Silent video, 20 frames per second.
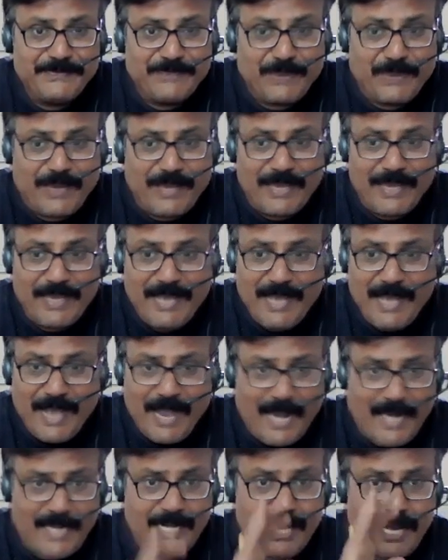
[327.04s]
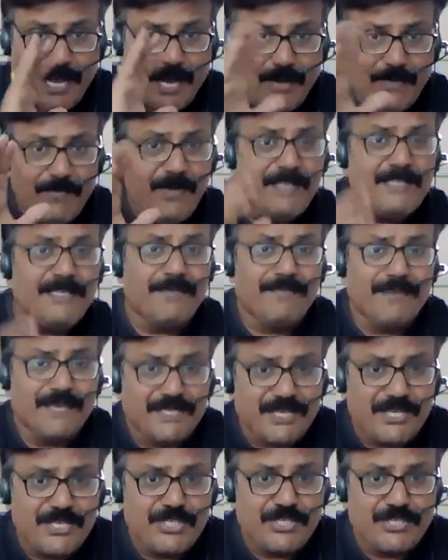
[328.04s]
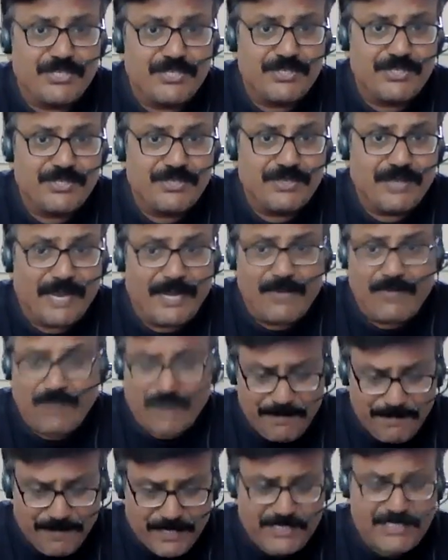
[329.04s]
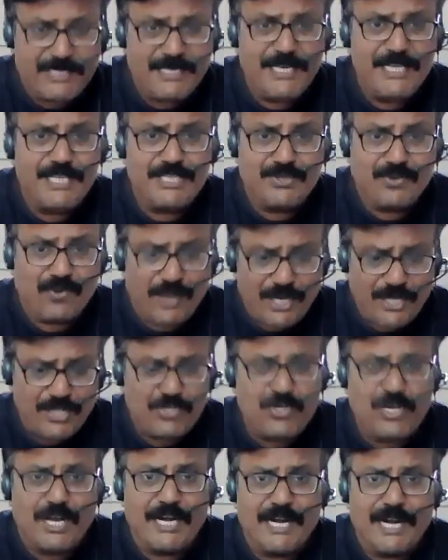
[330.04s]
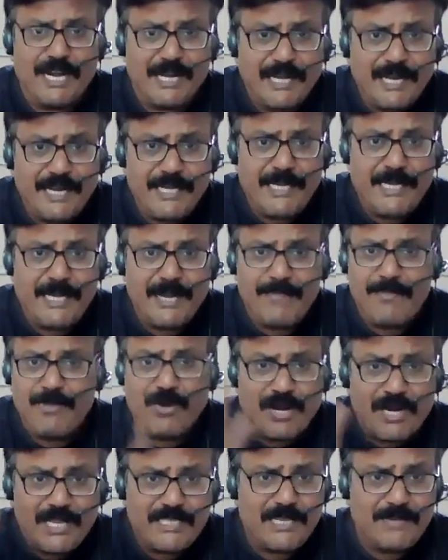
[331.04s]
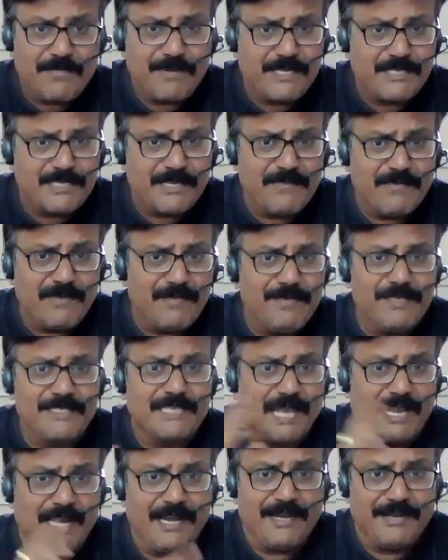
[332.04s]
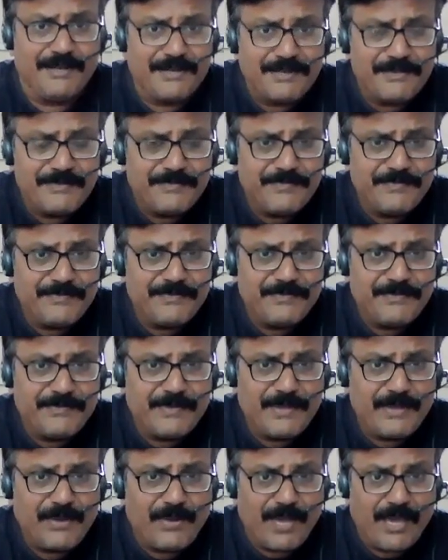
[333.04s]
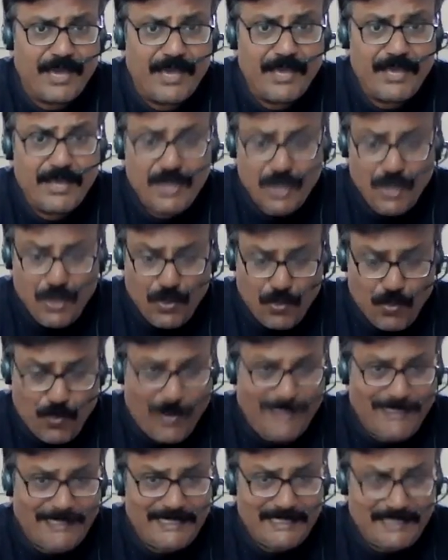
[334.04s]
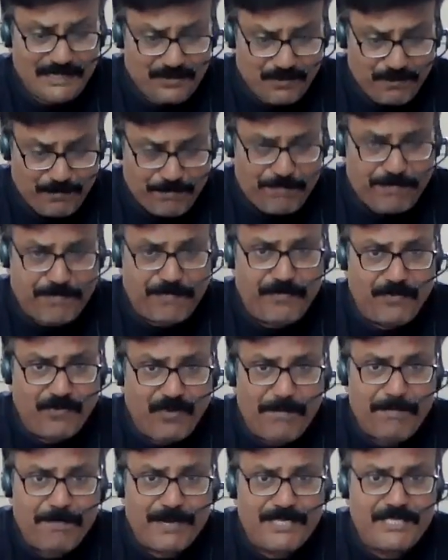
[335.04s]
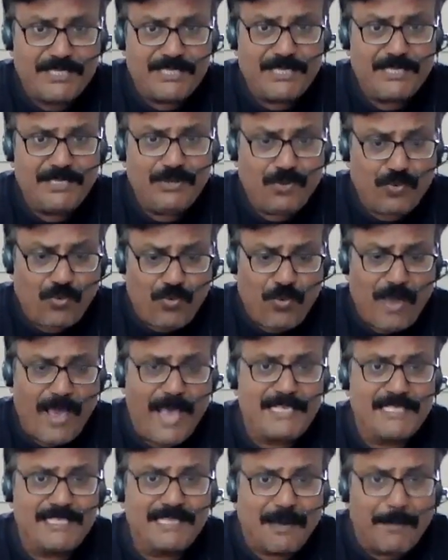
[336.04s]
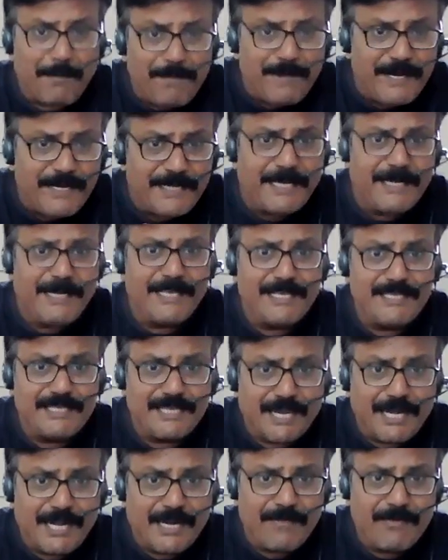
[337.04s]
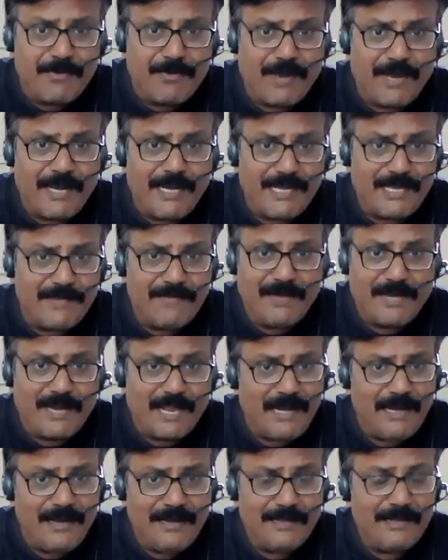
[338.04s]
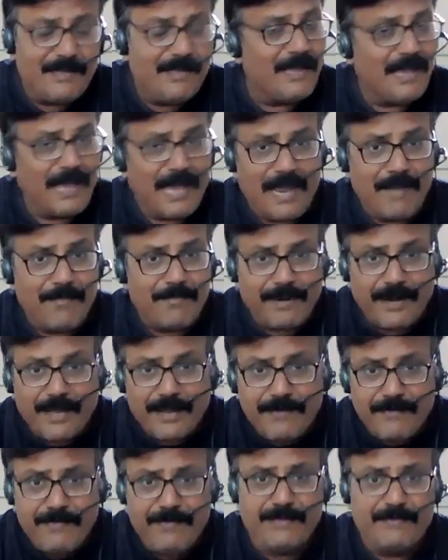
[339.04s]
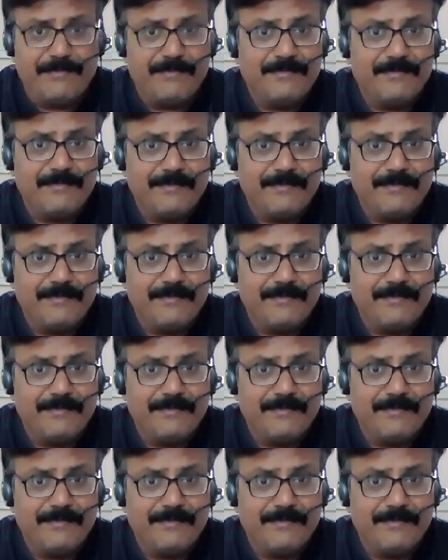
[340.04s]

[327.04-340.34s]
Okay. And convey the messages. And one person is going to conduct an interview, another person will be silent. Okay. Once the person who has completed his interview, right, he will tell, "I am done with